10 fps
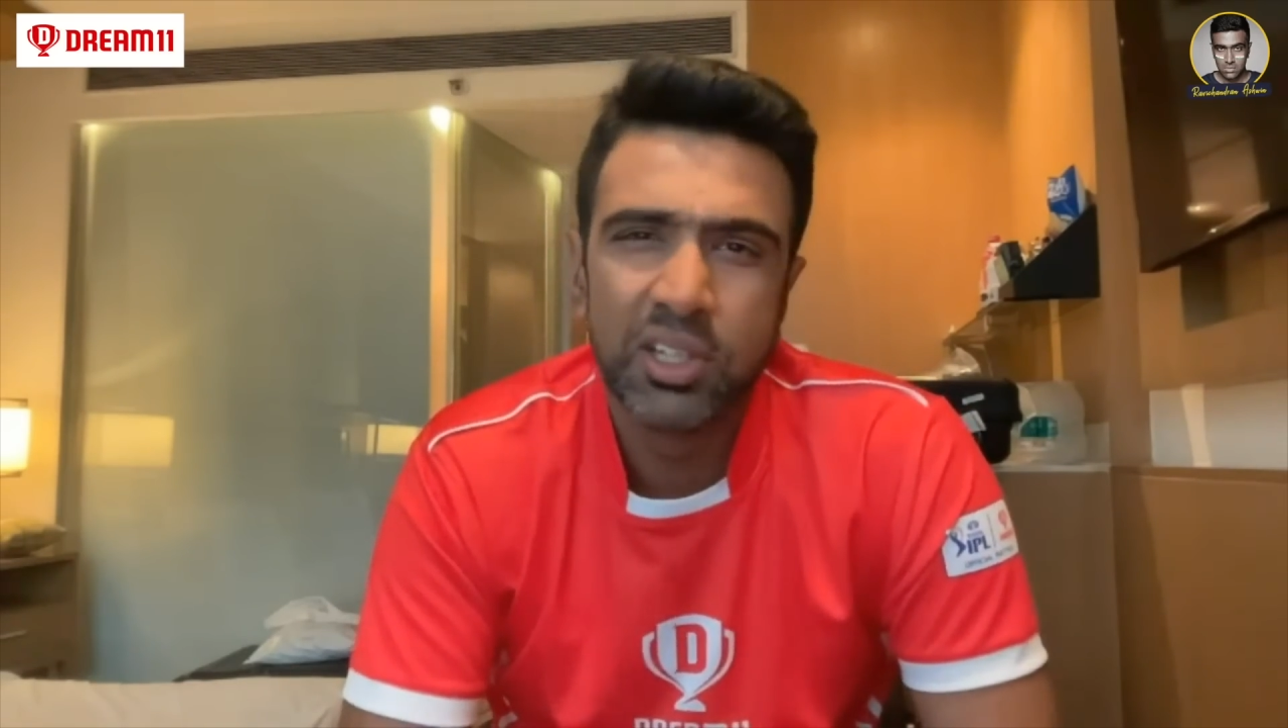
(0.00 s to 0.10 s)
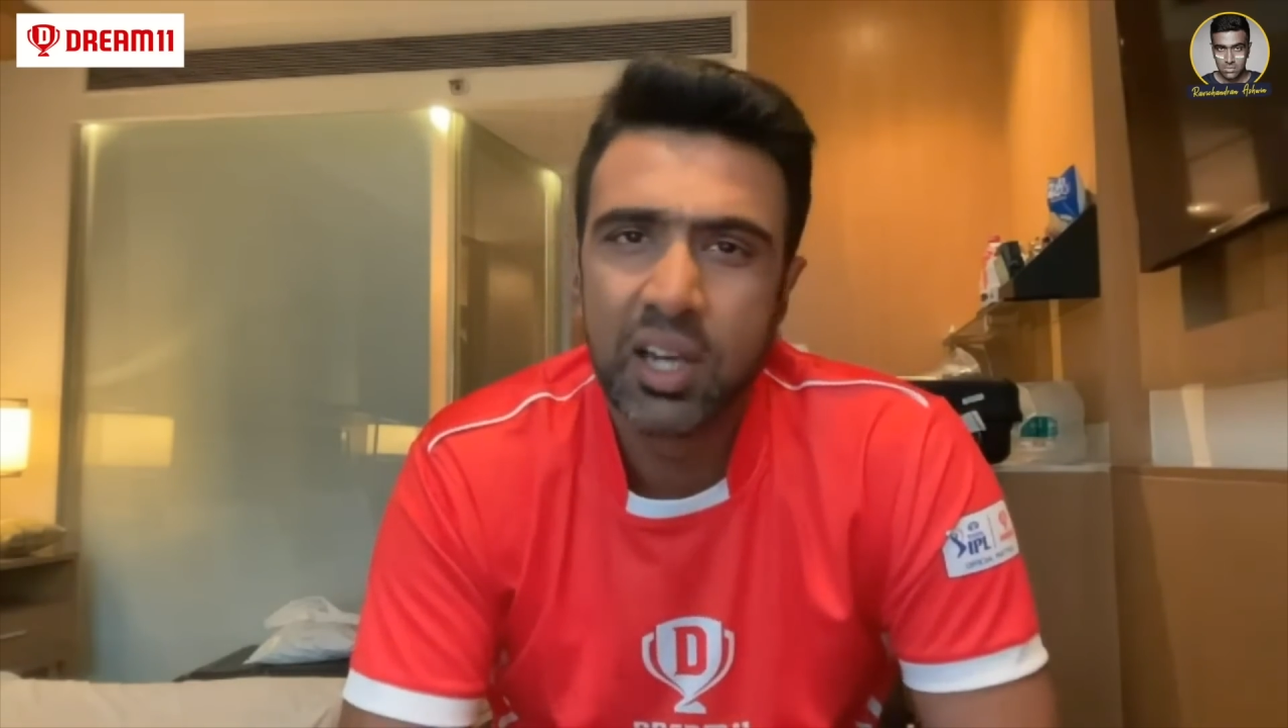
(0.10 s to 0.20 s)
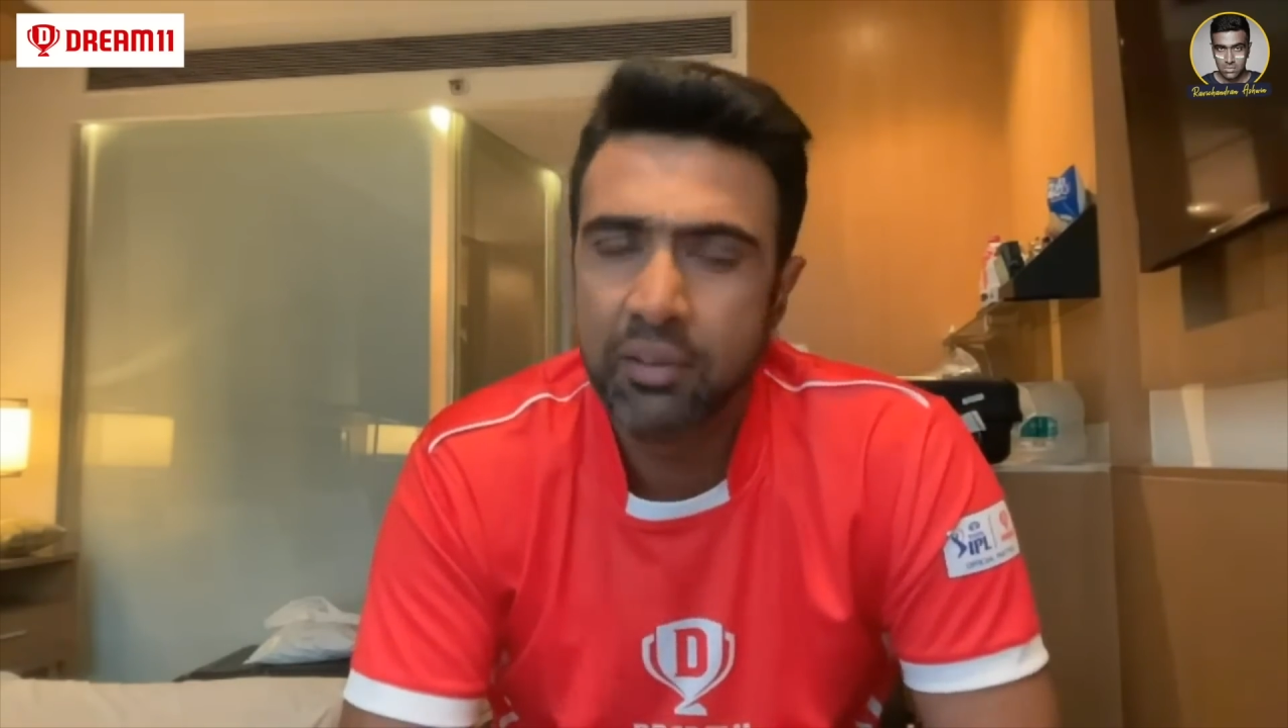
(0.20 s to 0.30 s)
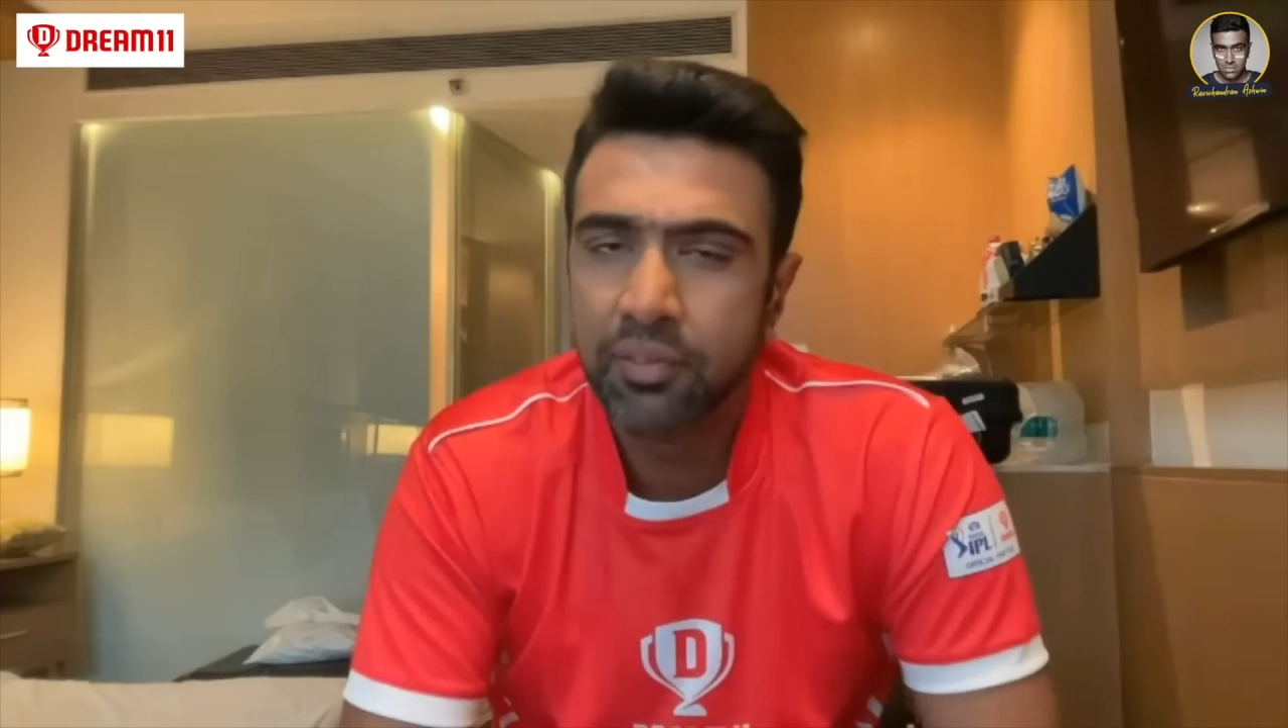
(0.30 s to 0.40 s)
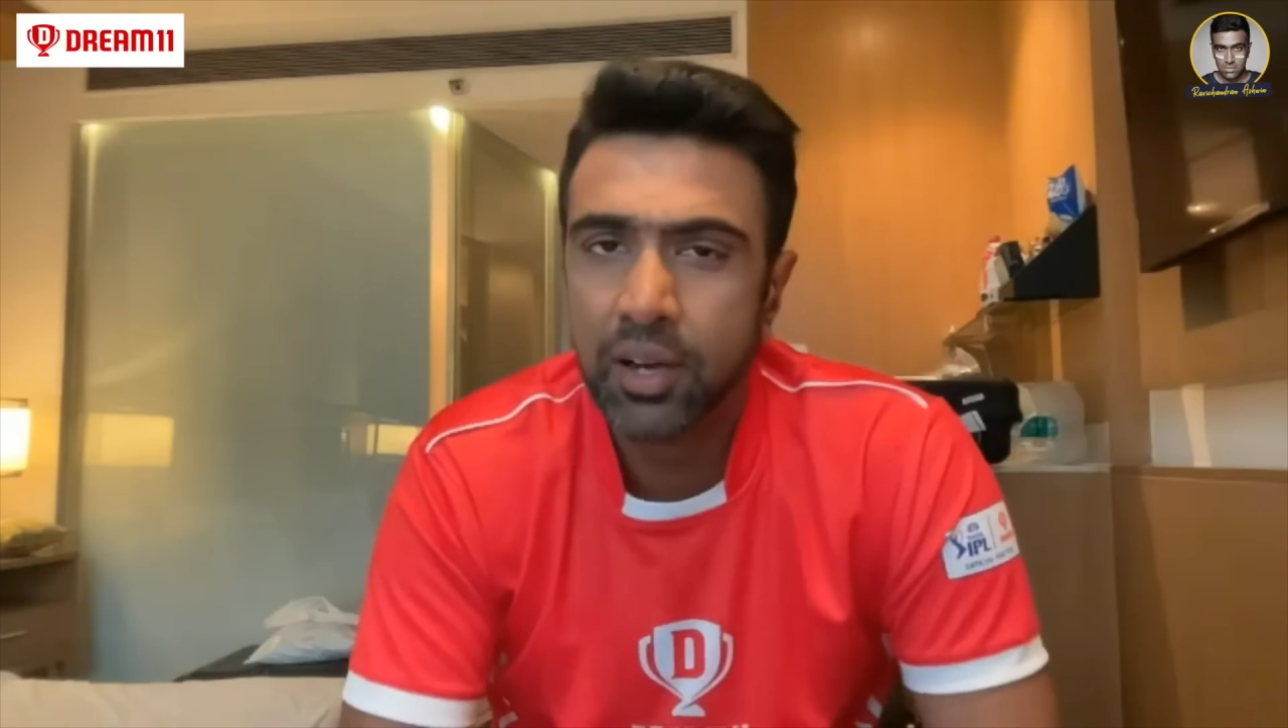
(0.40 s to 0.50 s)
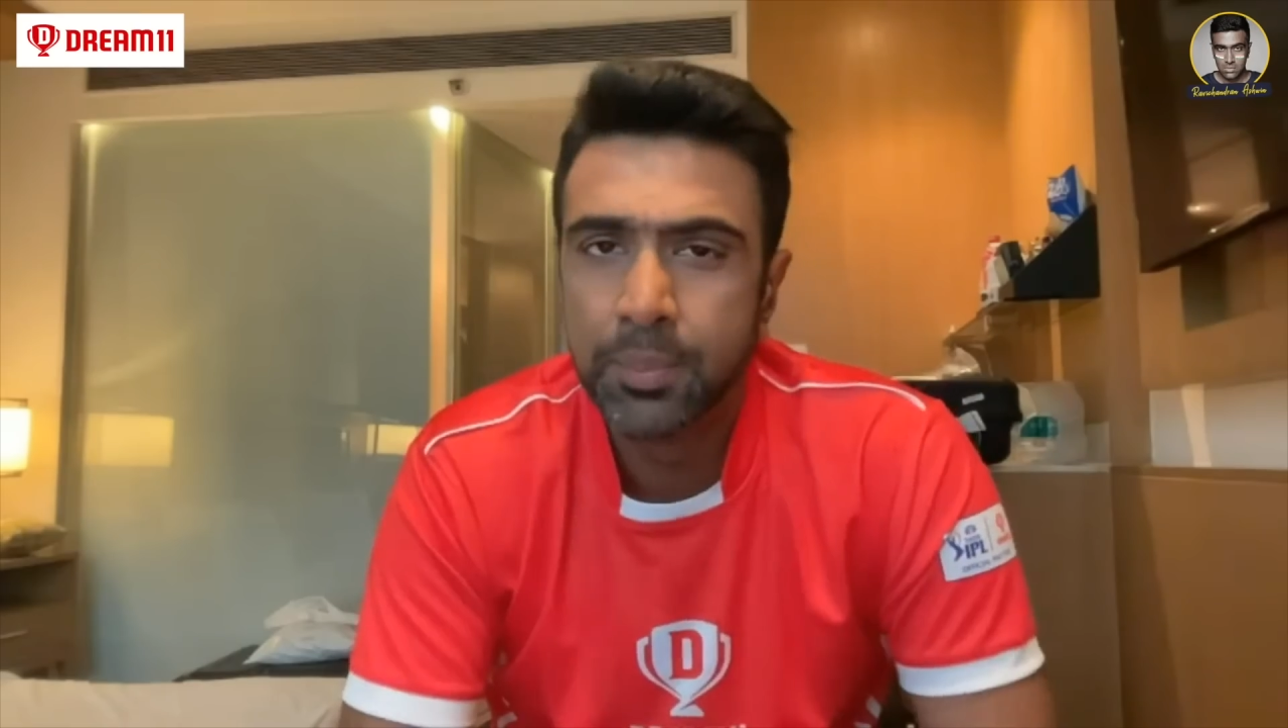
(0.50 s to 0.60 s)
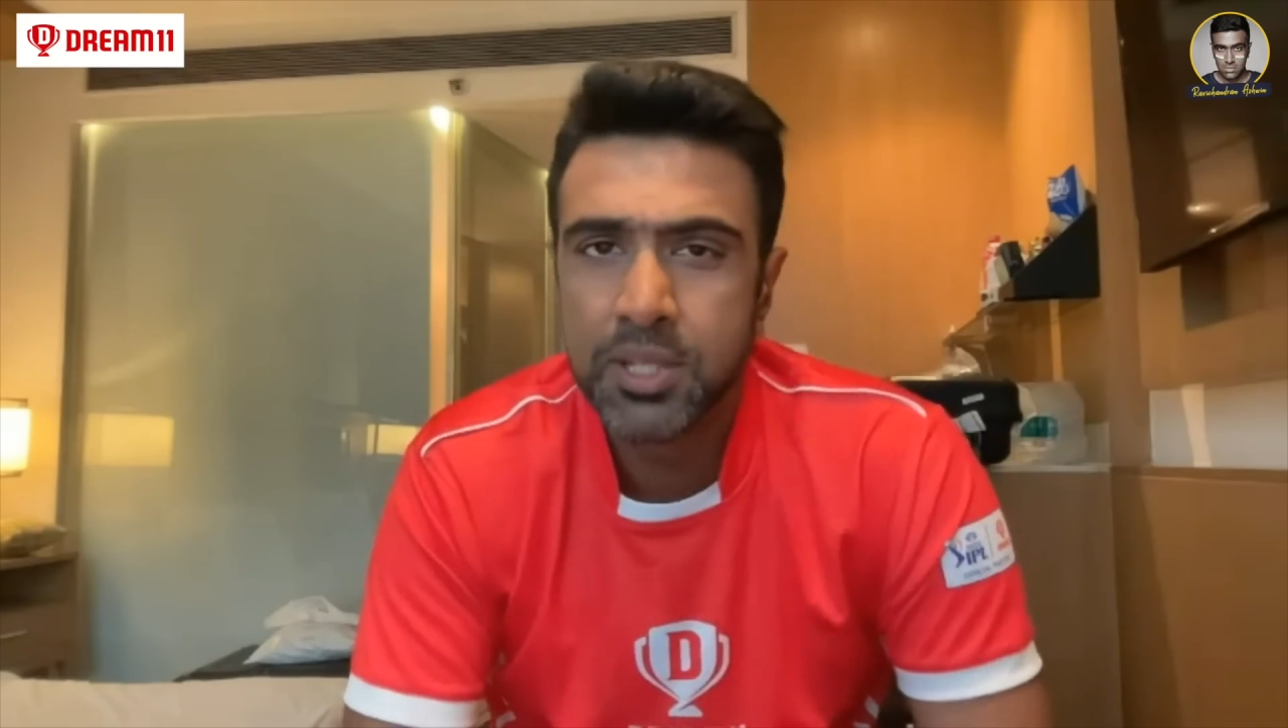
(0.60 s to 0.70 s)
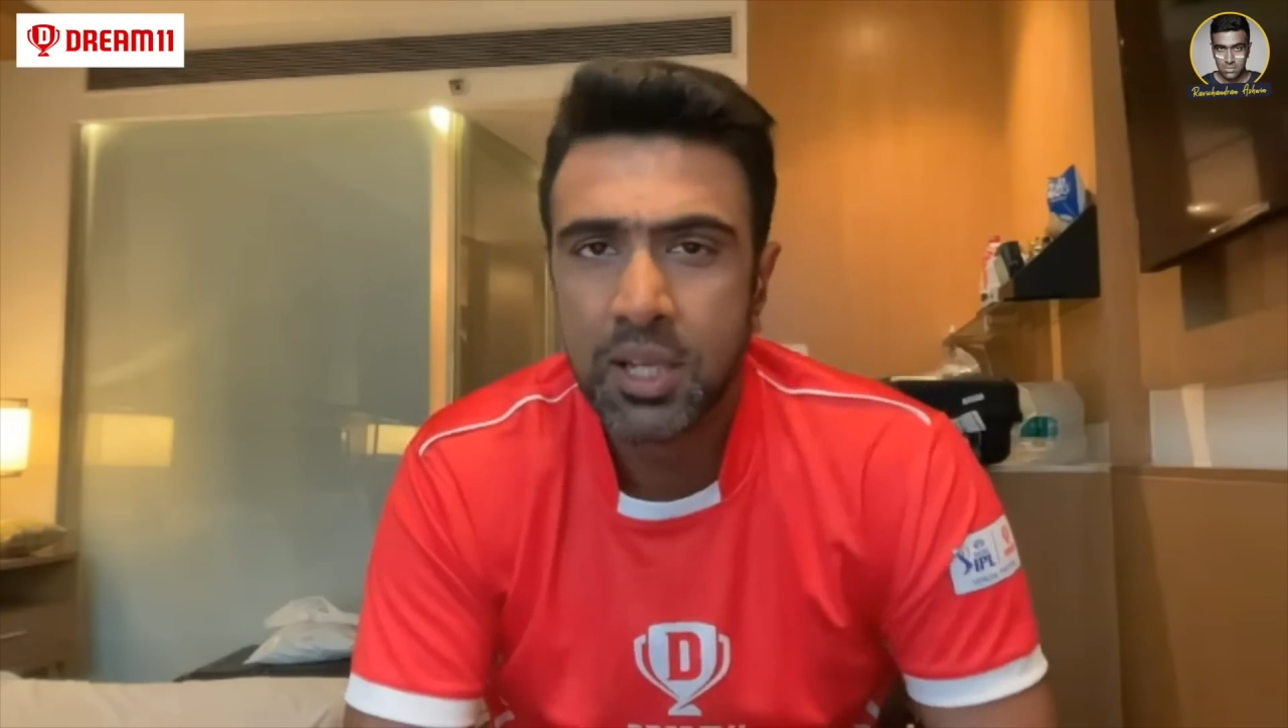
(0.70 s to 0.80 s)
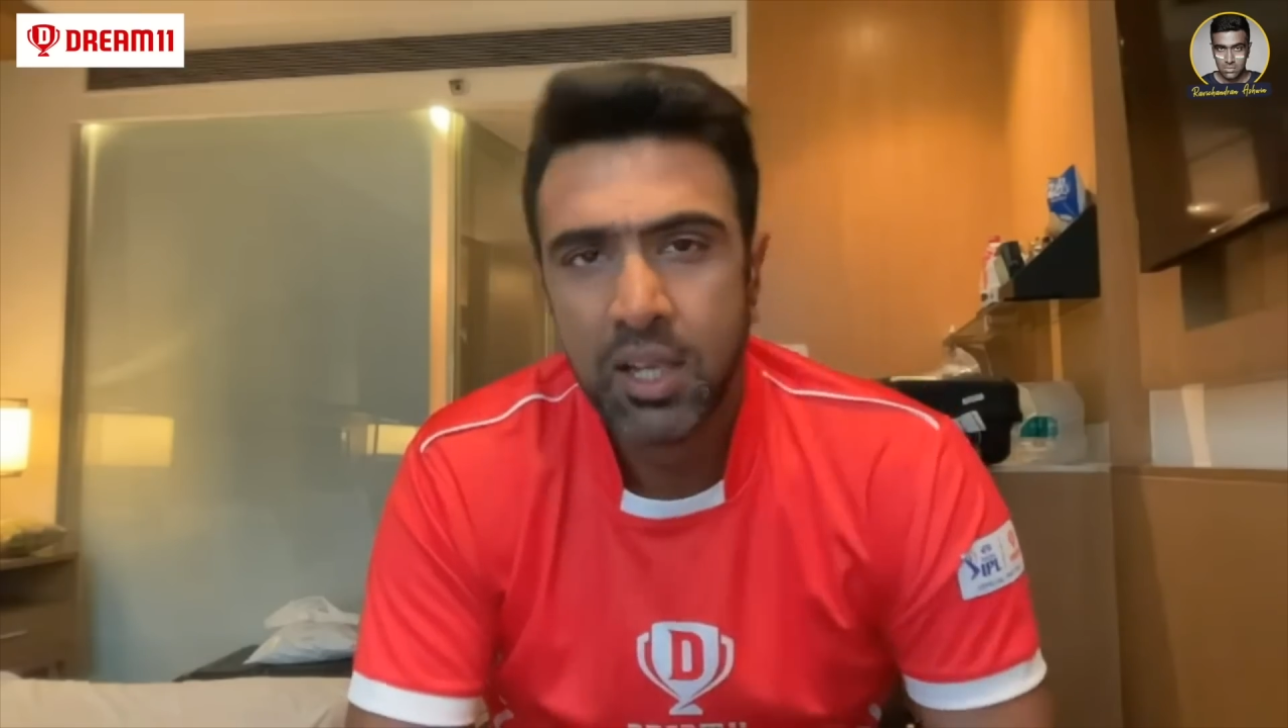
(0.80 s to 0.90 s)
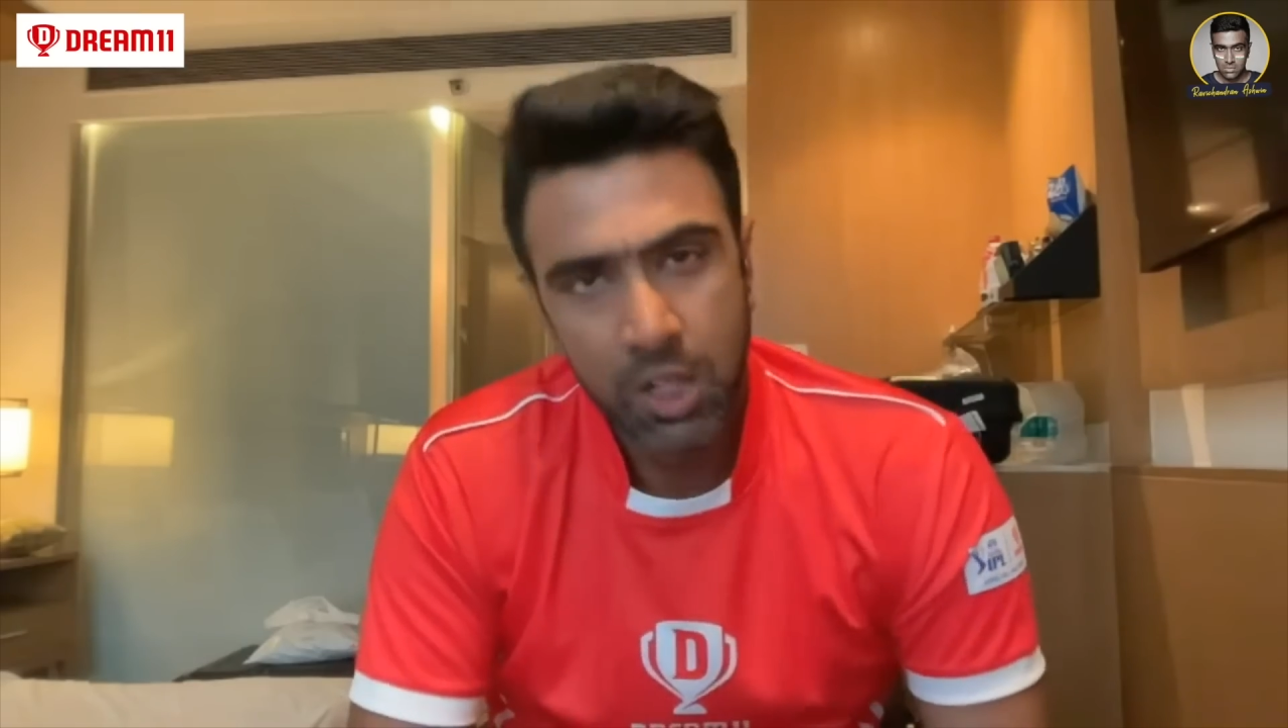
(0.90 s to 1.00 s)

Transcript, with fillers: Glenn Phillips,